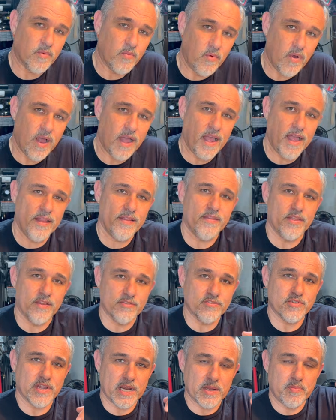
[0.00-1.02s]
one, they'll
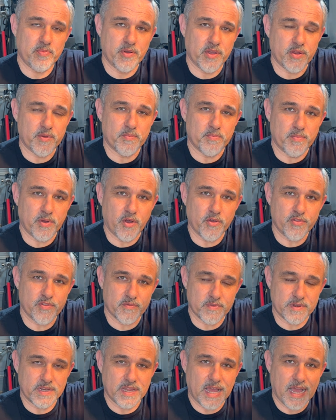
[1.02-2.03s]
try to put both
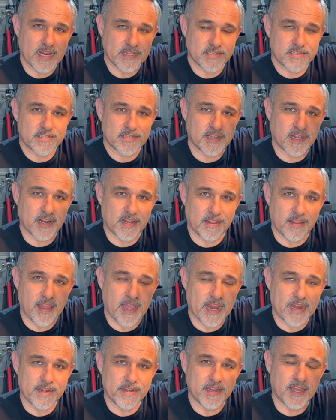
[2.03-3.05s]
of the dots kind of
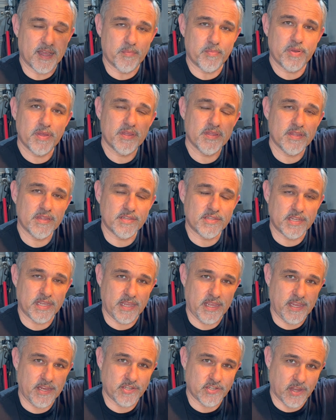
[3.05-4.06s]
lined up to
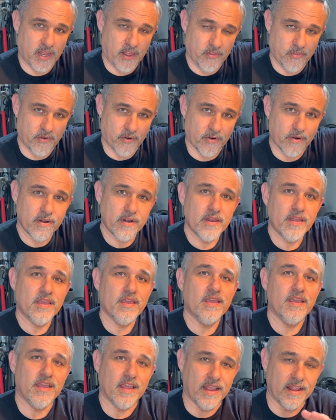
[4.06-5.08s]
each other,
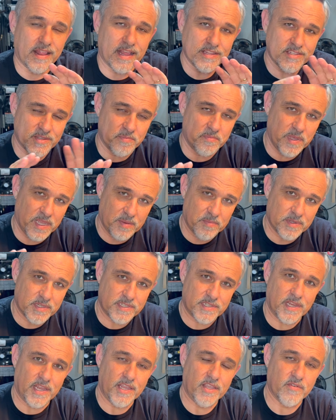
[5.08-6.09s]
and that's a big
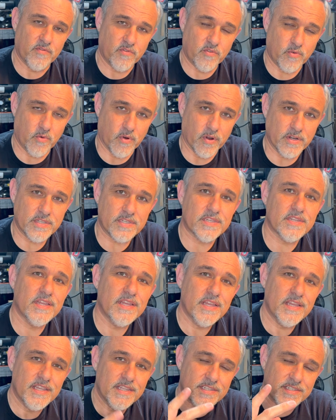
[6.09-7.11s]
mistake, of course.
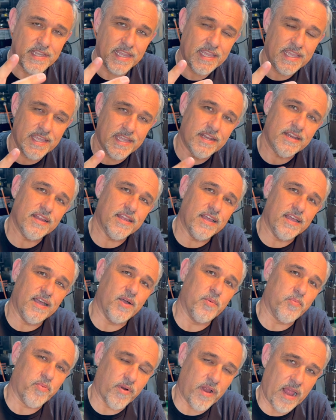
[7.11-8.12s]
Second
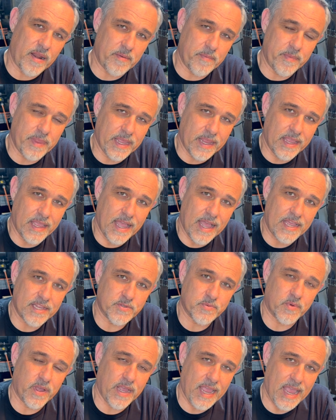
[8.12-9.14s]
problem that
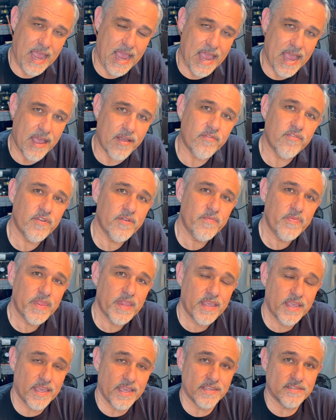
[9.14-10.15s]
guys will have
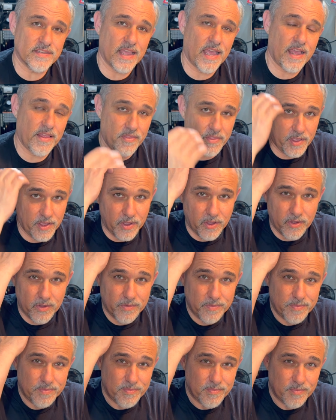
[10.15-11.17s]
is that
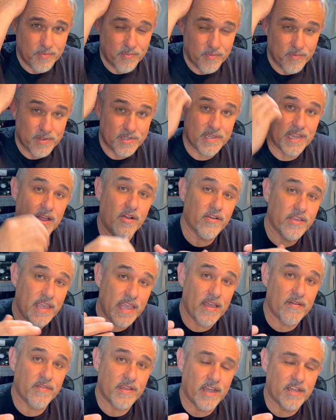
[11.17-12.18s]
they'll say,
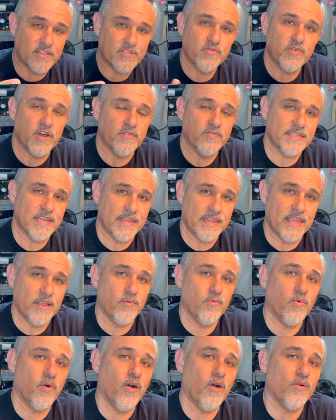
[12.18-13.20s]
okay, I've got 12, and they
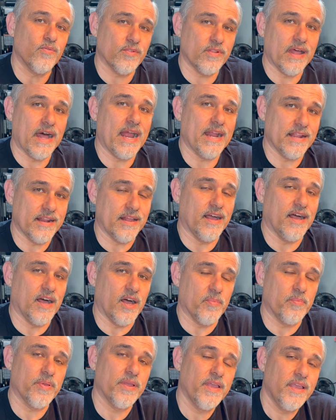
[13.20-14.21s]
won't line it
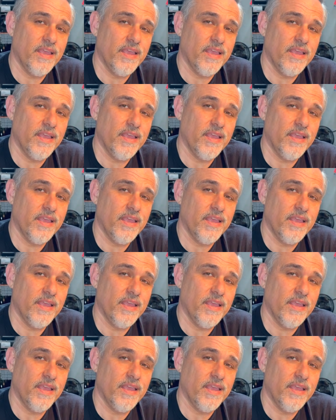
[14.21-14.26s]
up